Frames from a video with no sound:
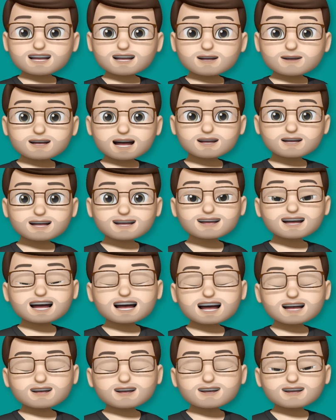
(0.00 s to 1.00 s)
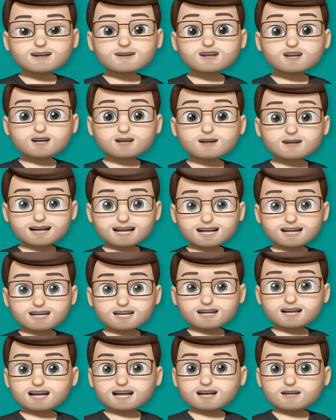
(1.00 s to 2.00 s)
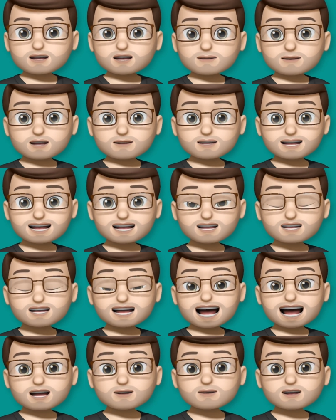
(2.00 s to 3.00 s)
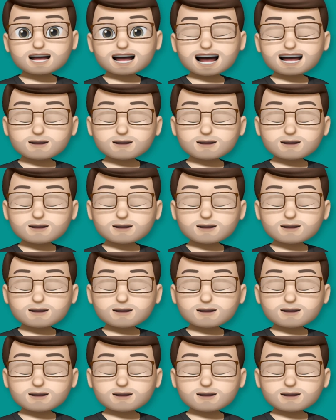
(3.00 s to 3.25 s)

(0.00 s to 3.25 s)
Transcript: In fact, there are loads of new things that have been released now,